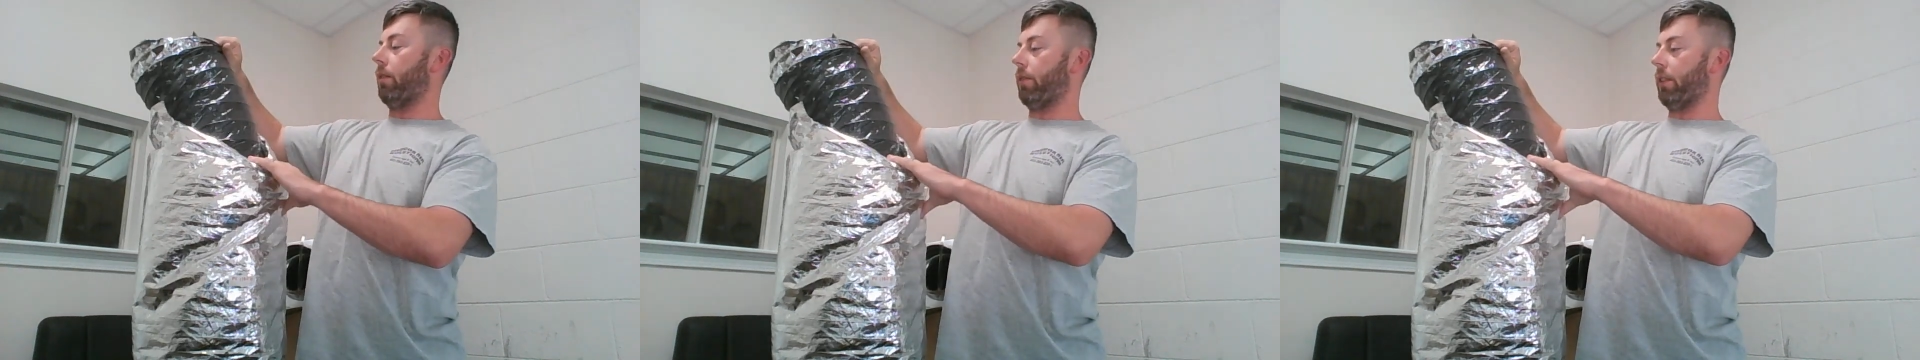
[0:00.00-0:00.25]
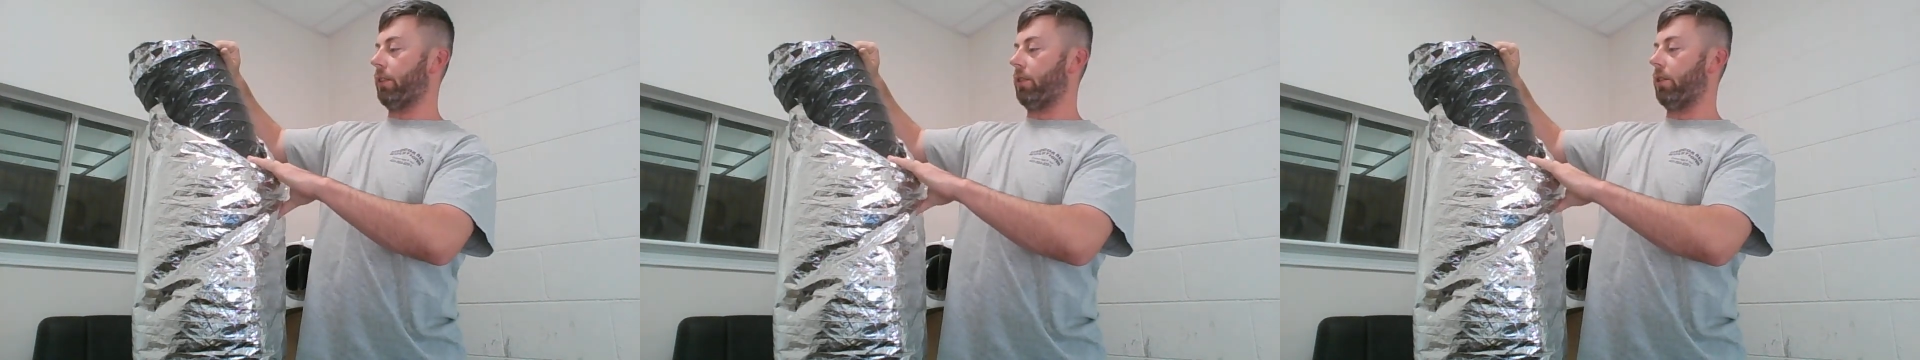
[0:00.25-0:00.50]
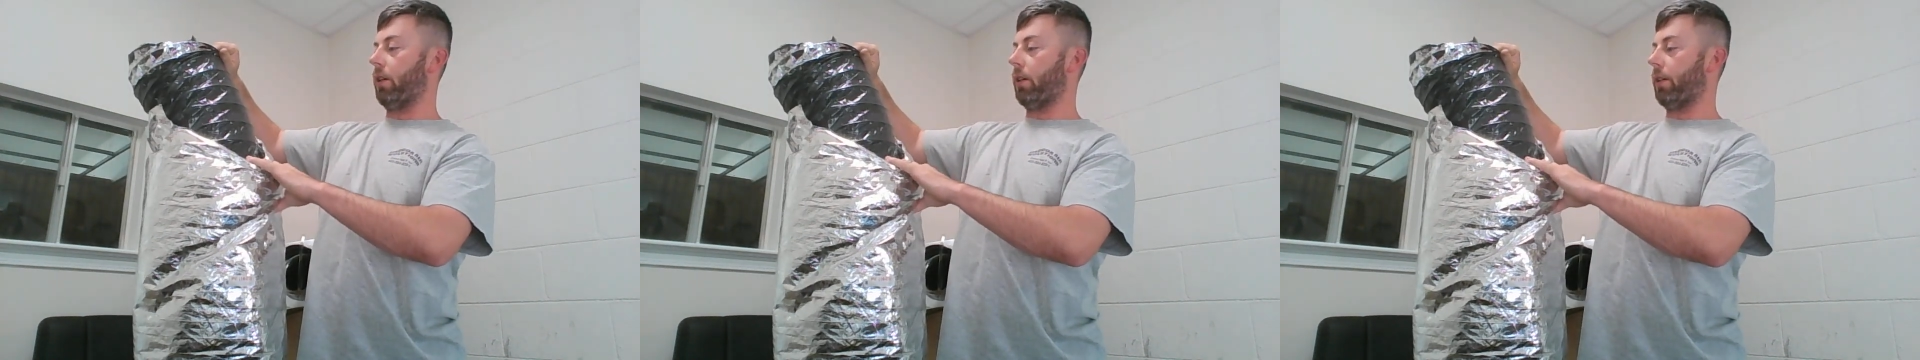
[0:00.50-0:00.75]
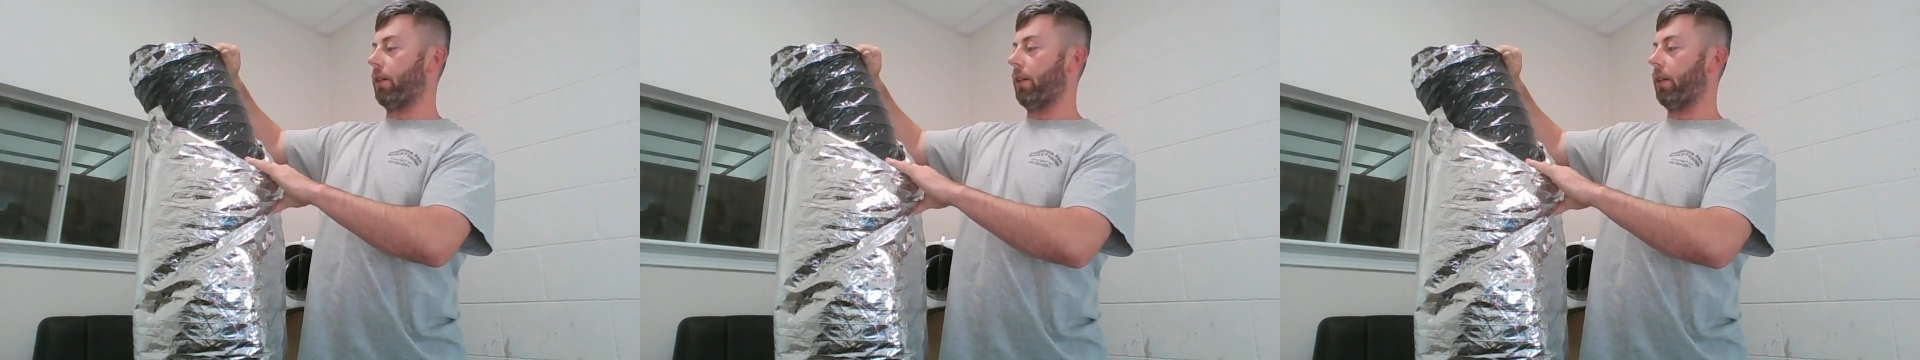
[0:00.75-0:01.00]
This
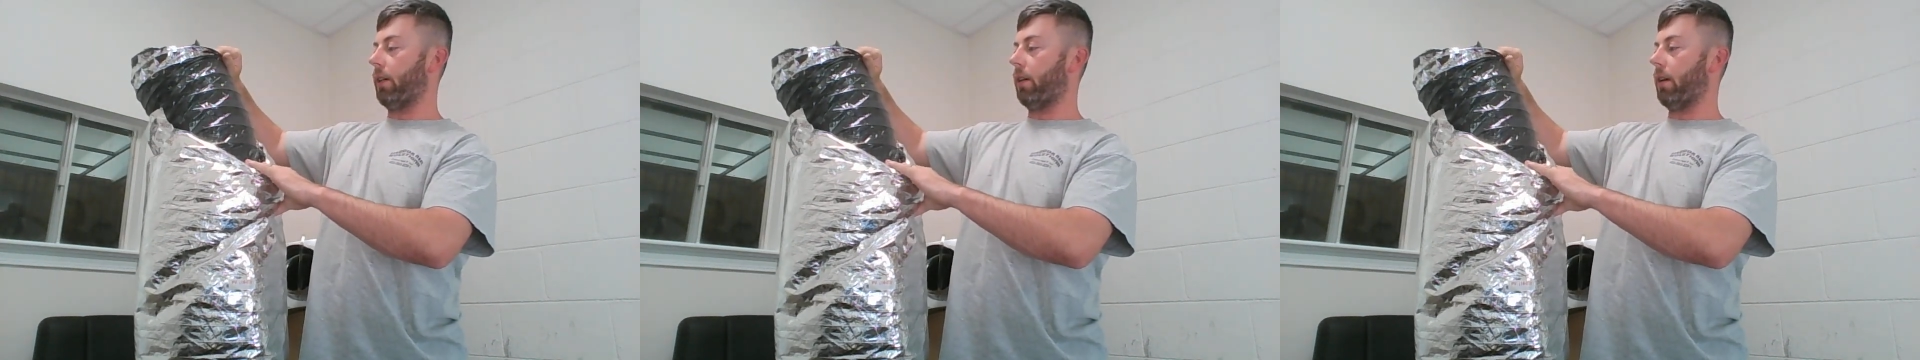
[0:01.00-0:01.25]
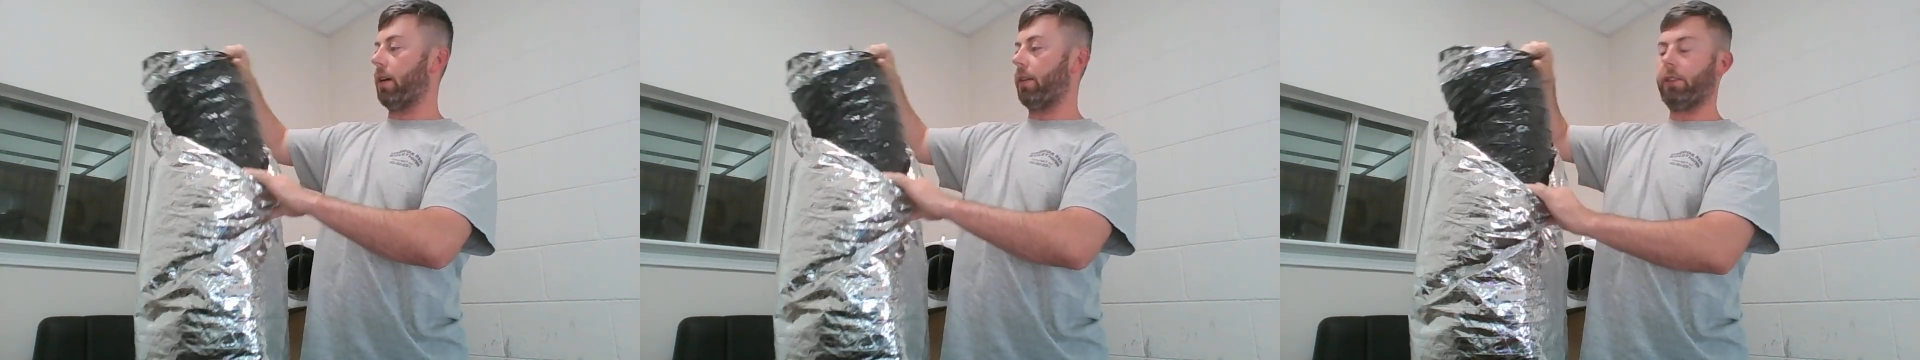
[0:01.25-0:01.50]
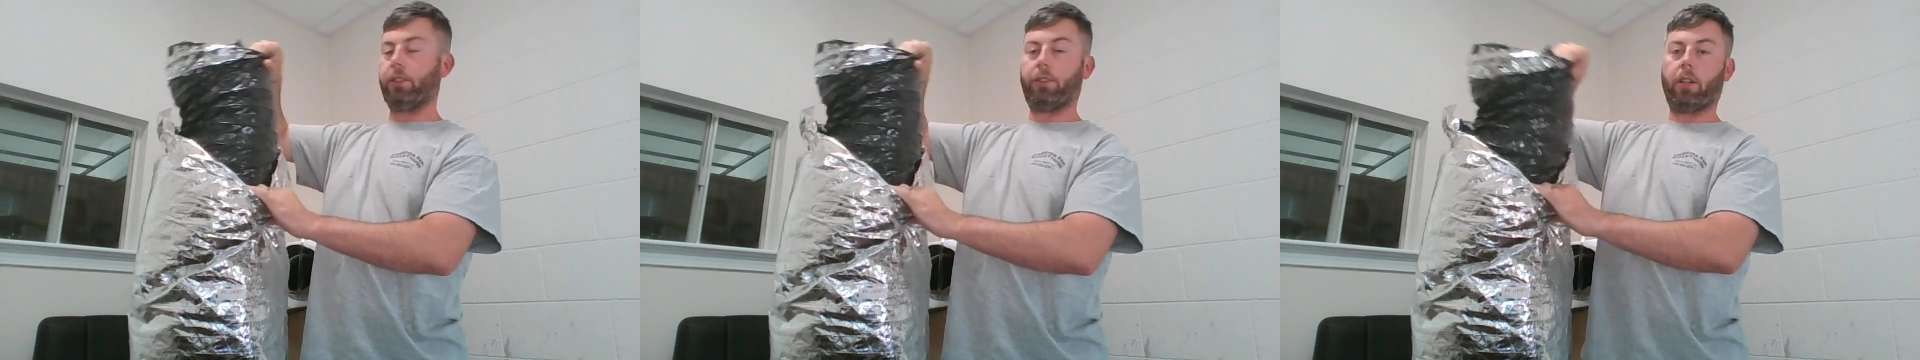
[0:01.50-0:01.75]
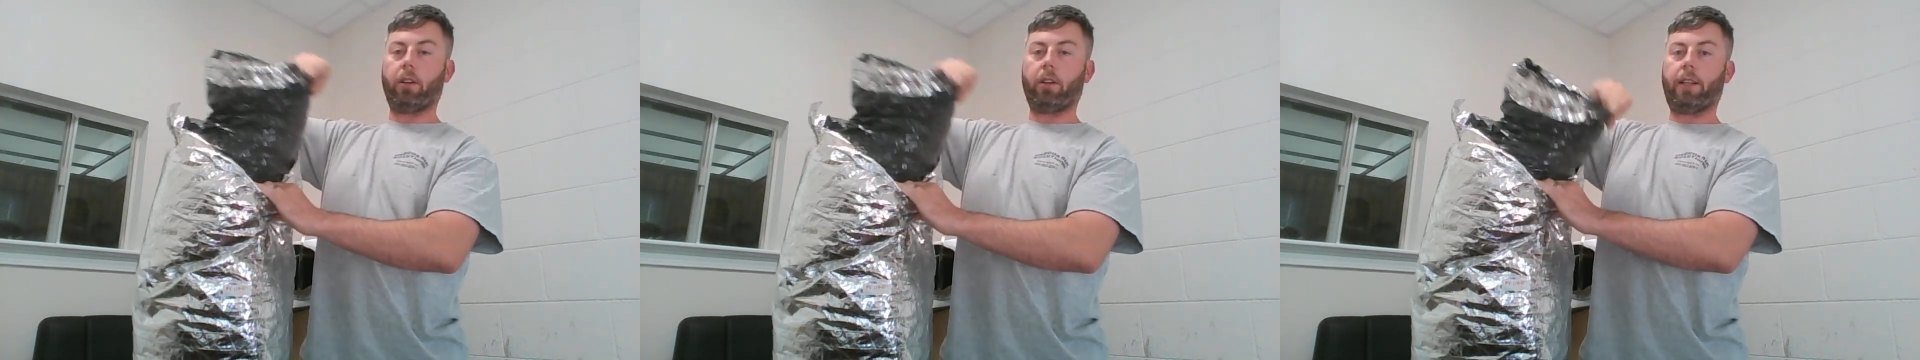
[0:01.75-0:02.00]
duct here, this is
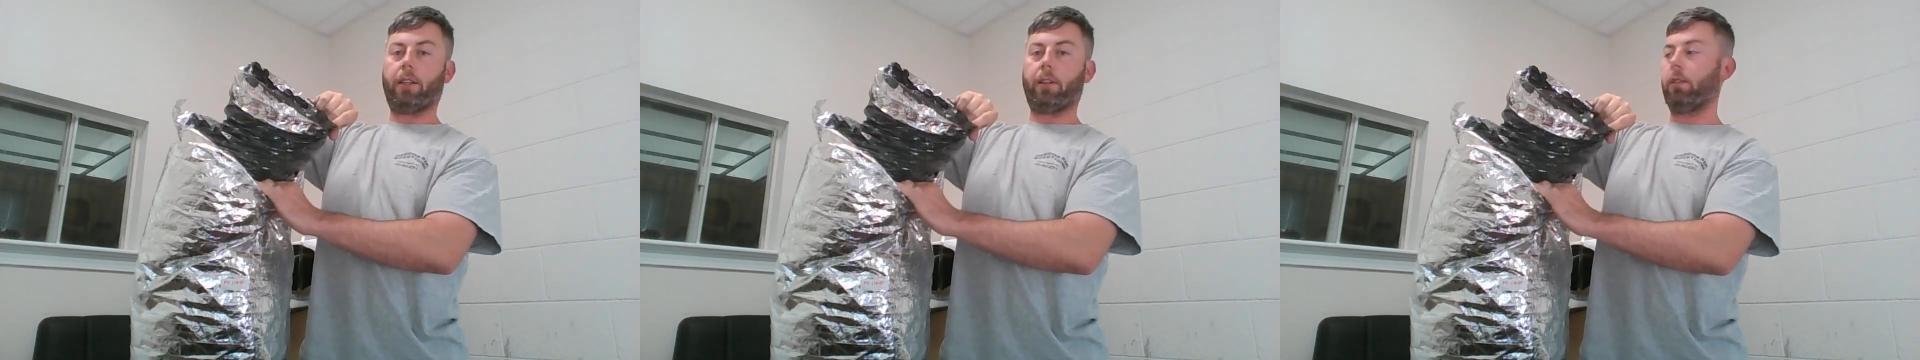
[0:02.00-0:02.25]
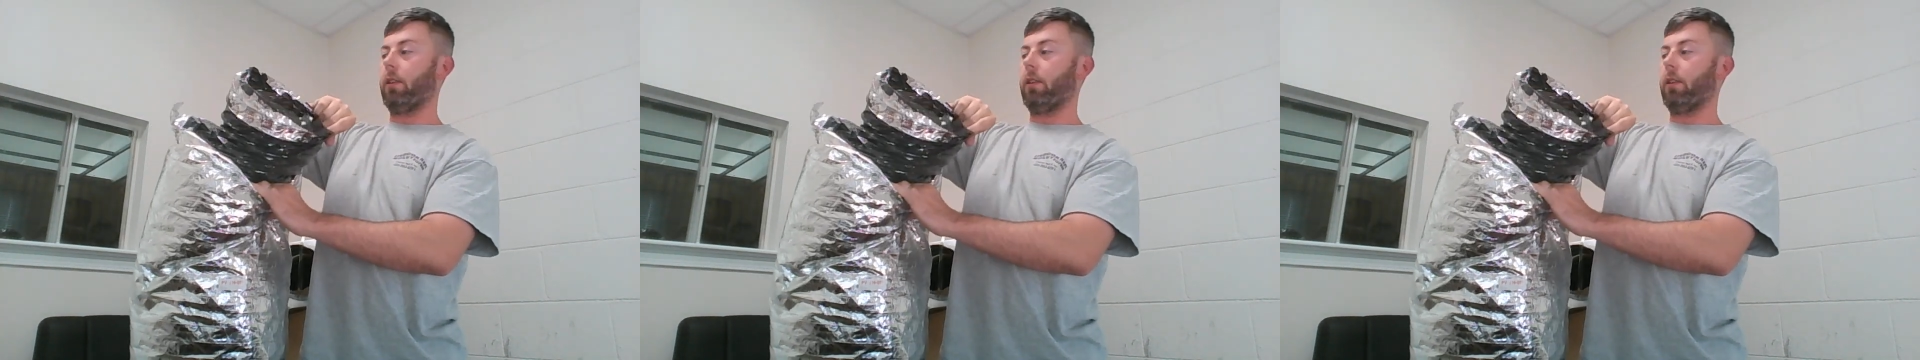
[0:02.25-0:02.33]
our inner